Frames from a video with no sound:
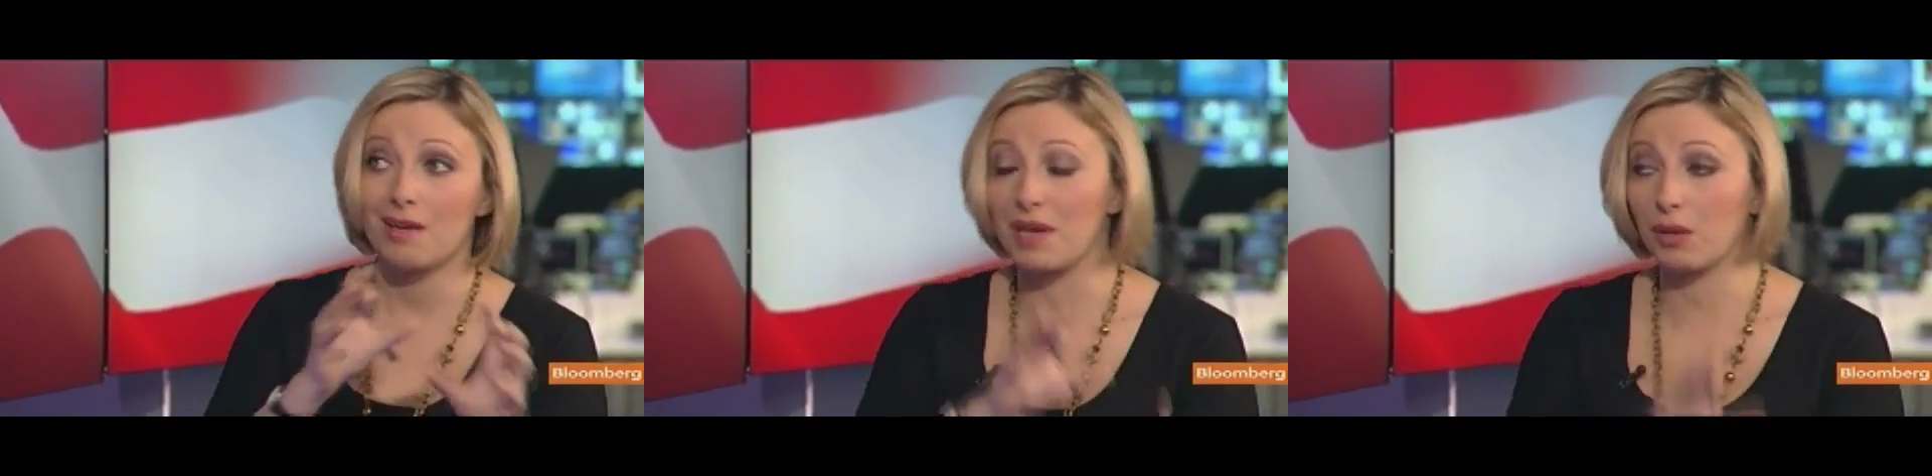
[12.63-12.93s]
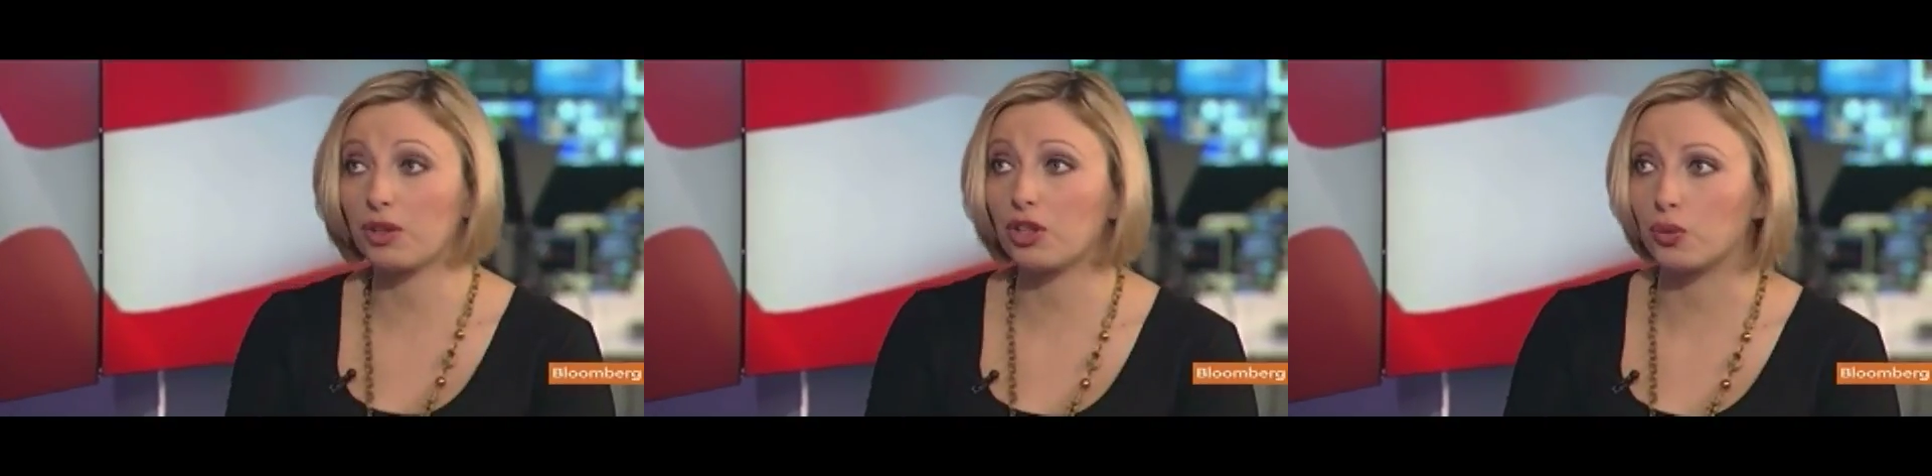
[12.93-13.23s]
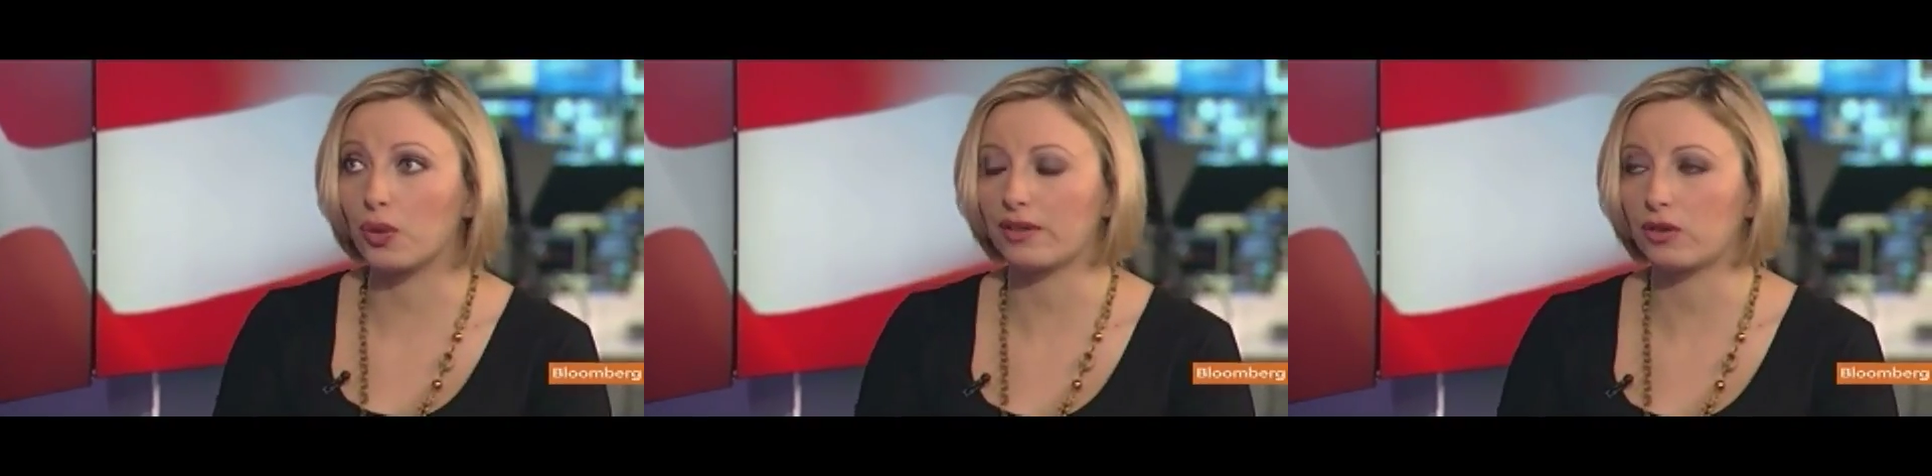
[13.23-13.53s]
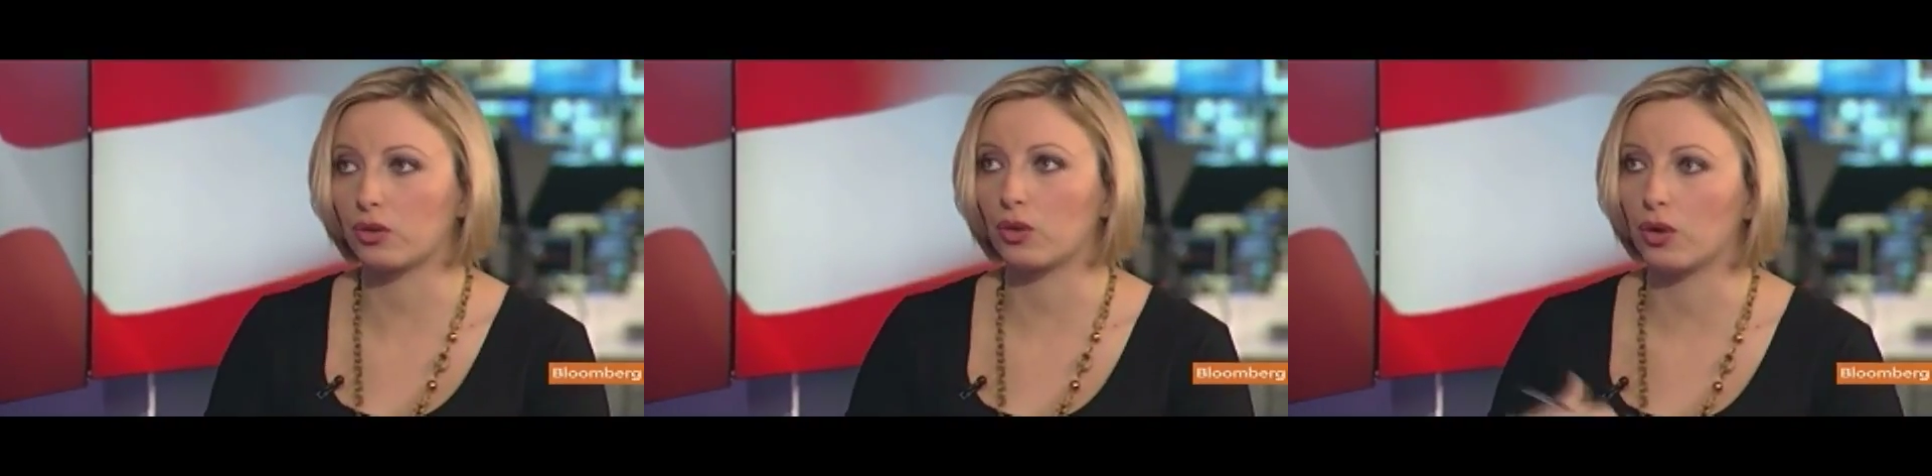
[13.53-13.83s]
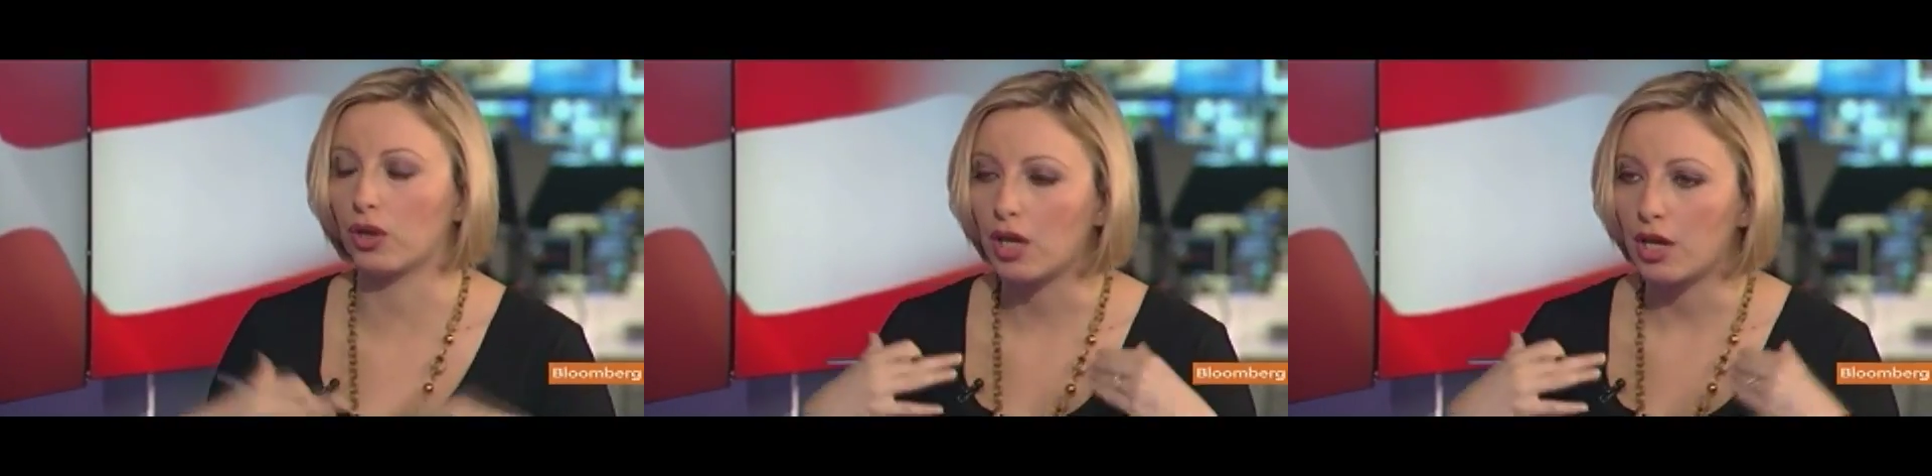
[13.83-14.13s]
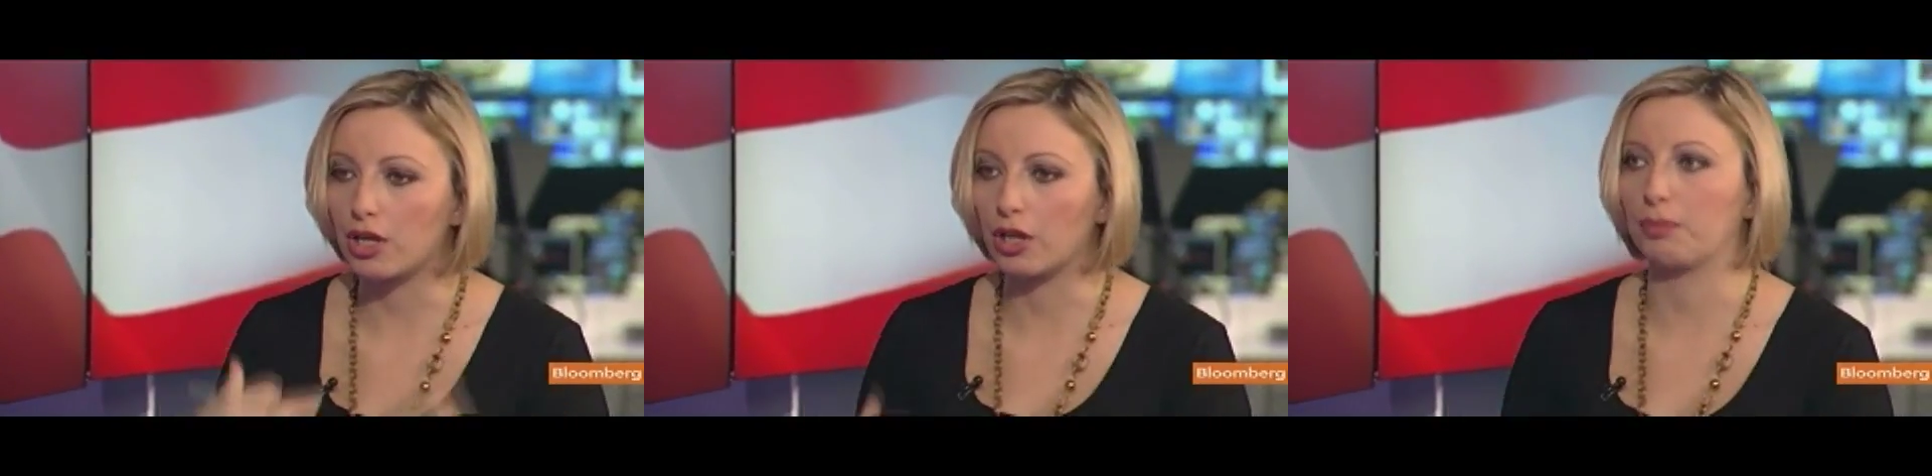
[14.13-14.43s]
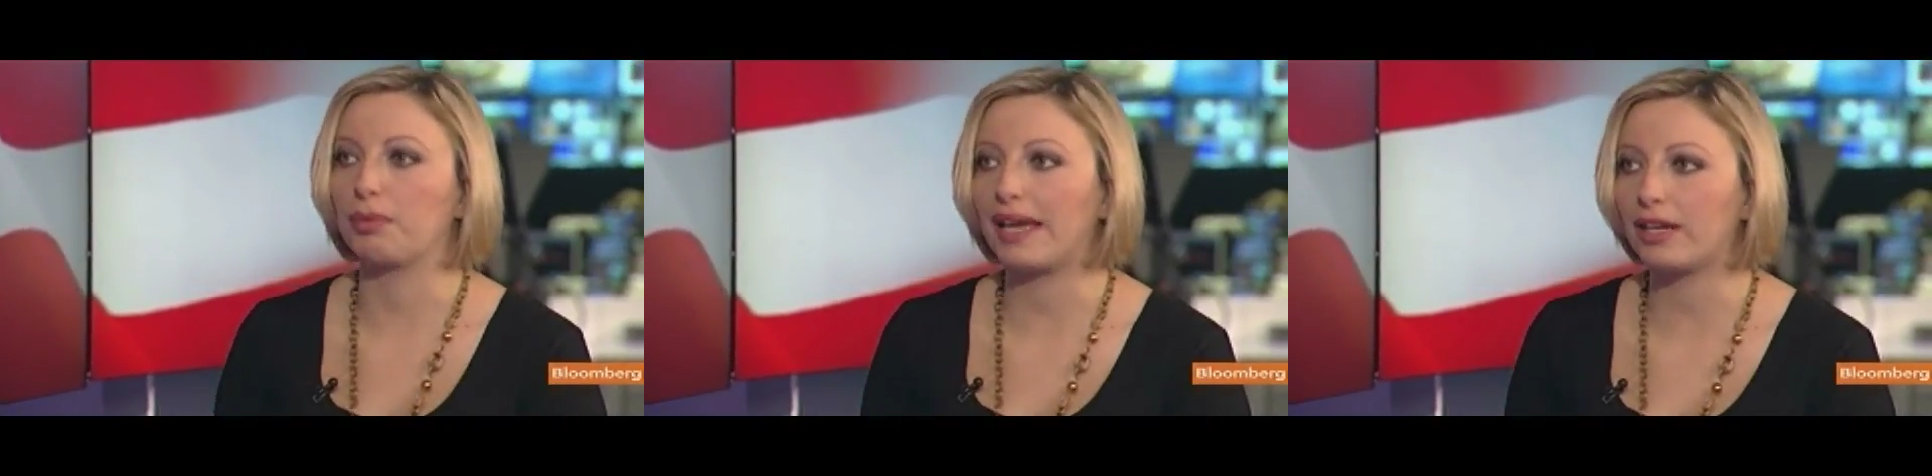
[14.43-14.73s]
be it with a twist or, or you know
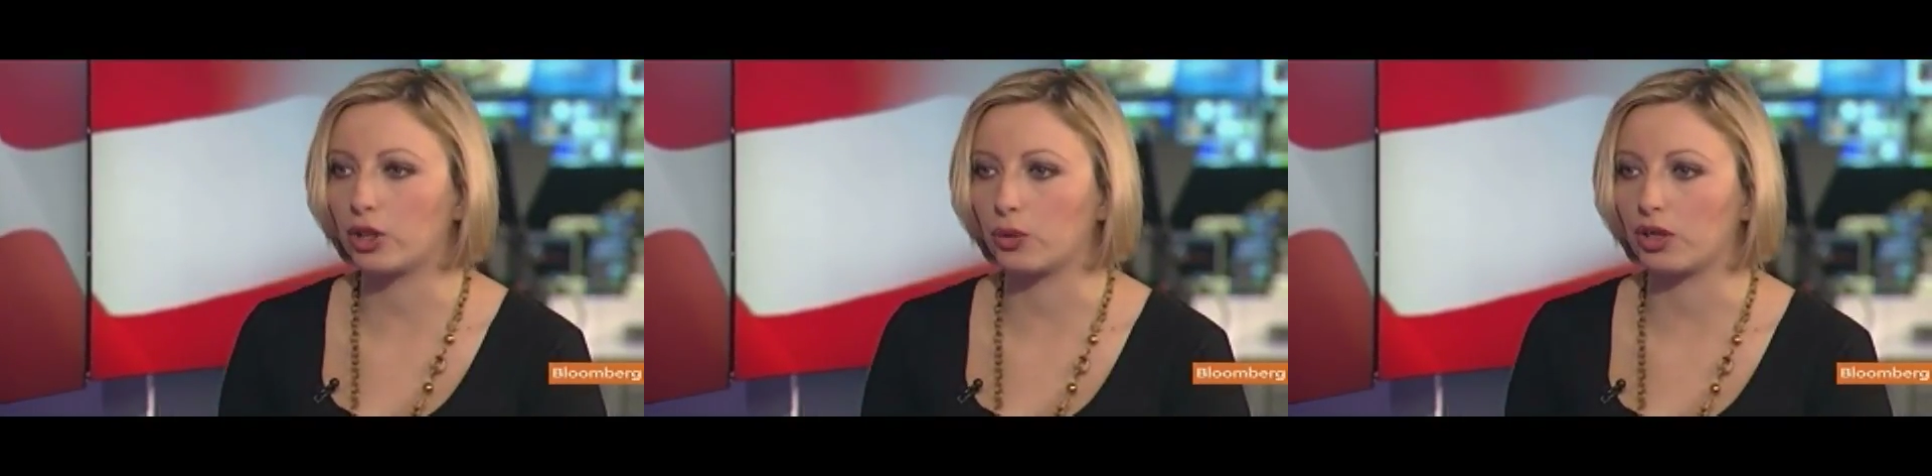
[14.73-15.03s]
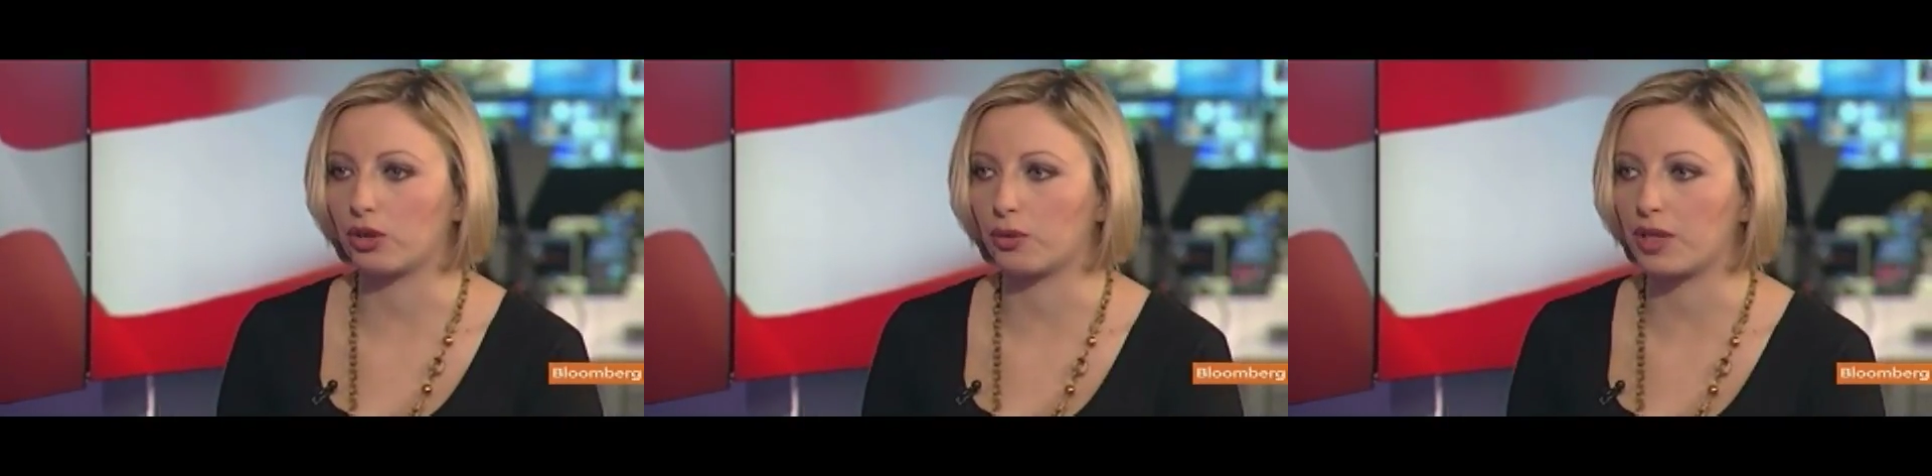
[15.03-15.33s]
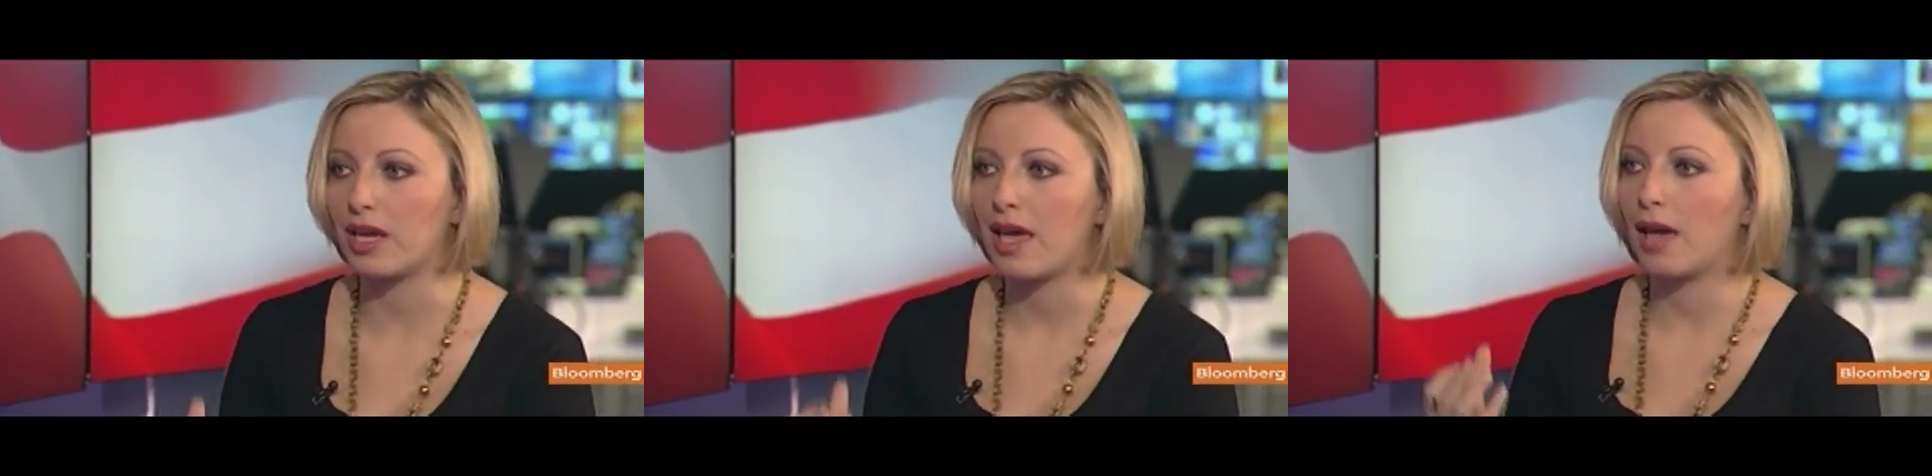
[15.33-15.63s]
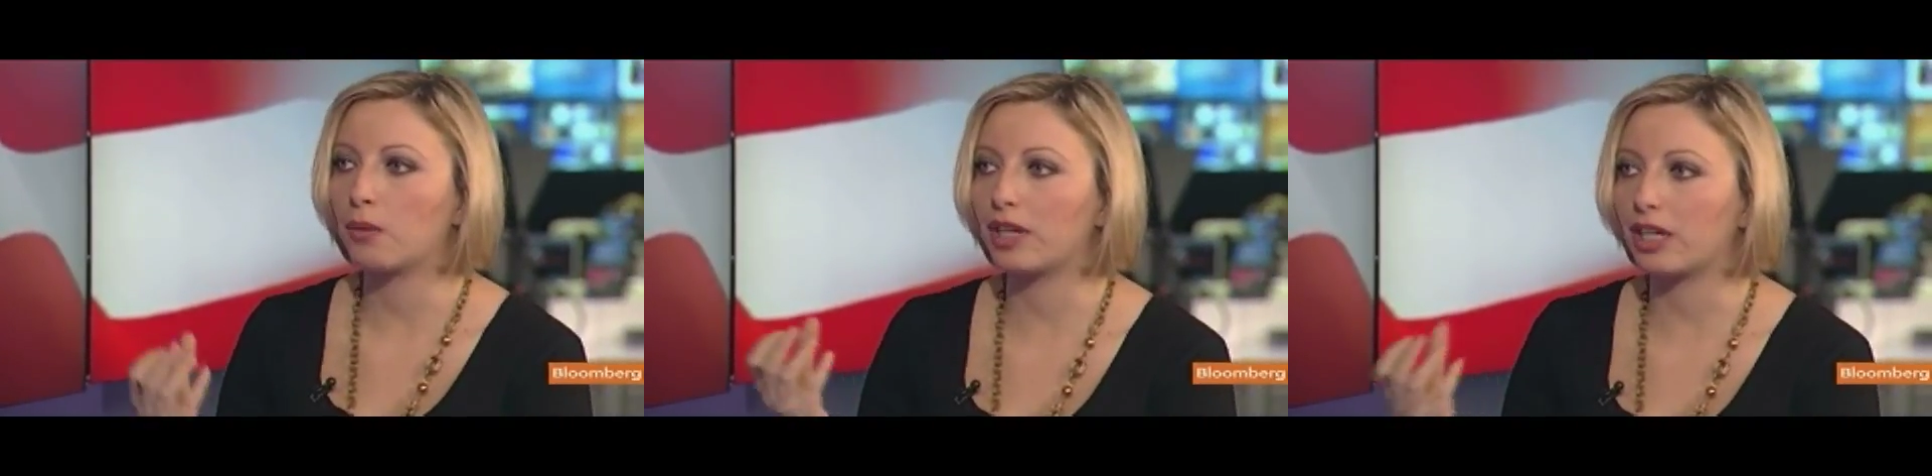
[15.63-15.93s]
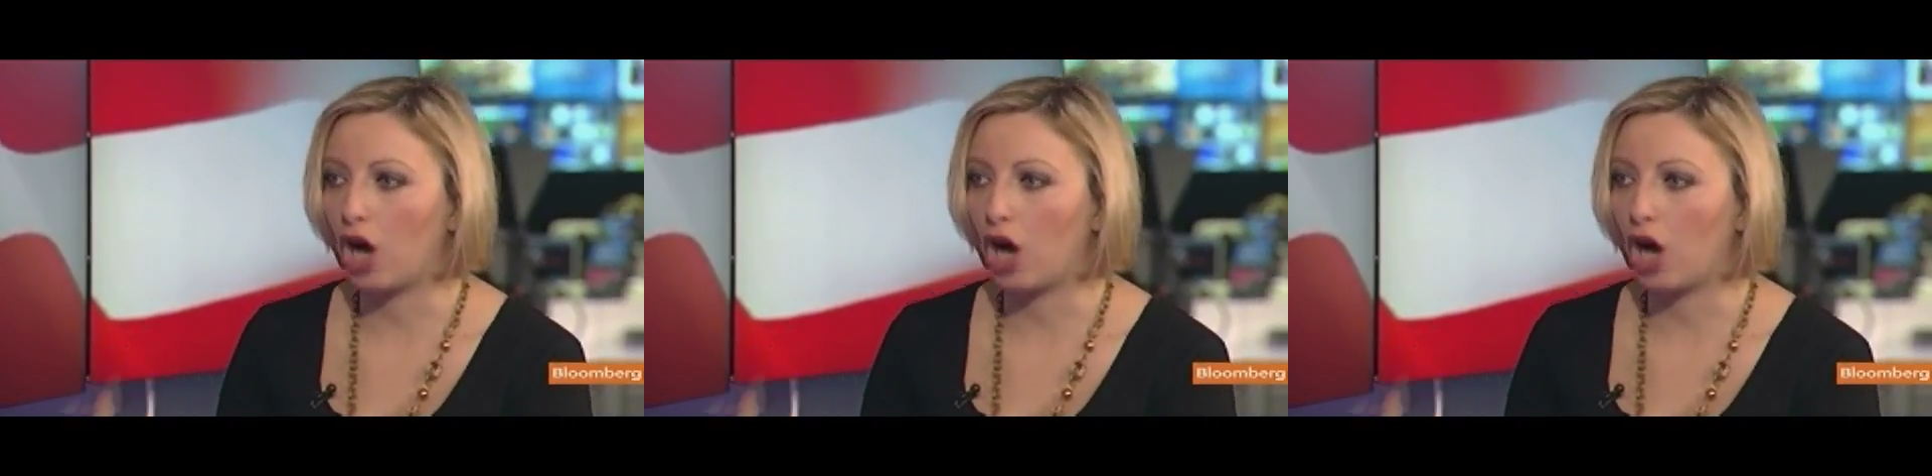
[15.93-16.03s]
the plain QE3, and what